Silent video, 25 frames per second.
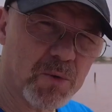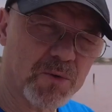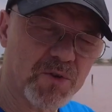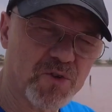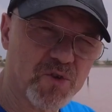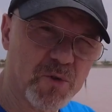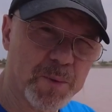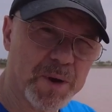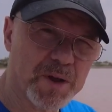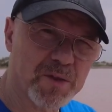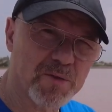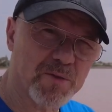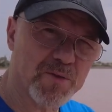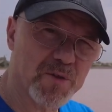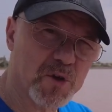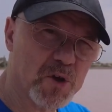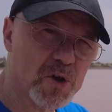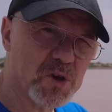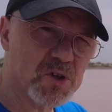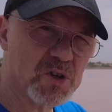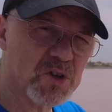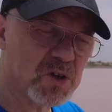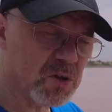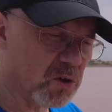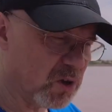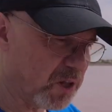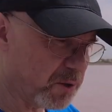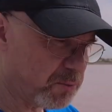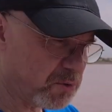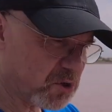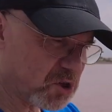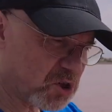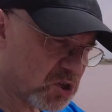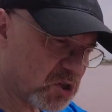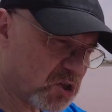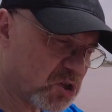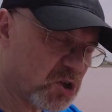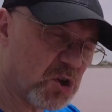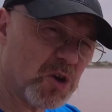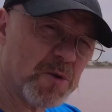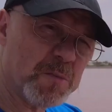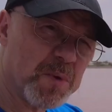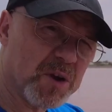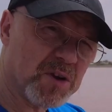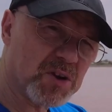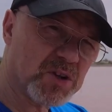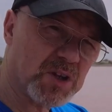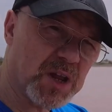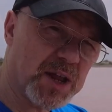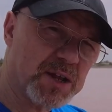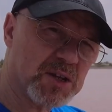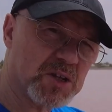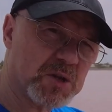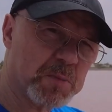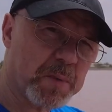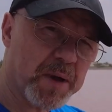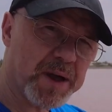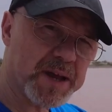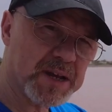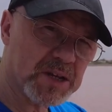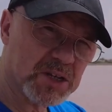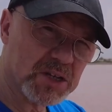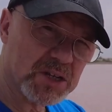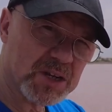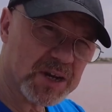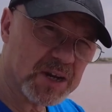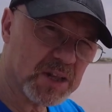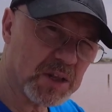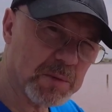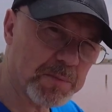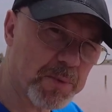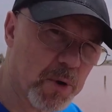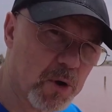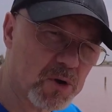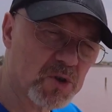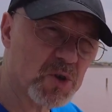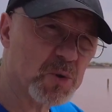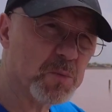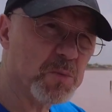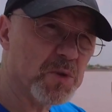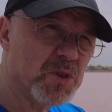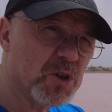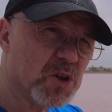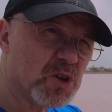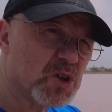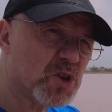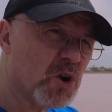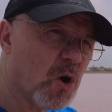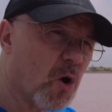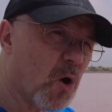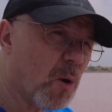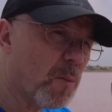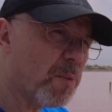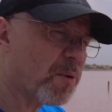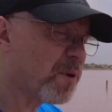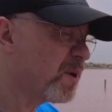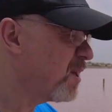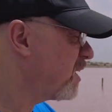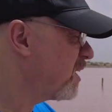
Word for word: I'm not sure about the vertical, there was too much dead space at the bottom and the top,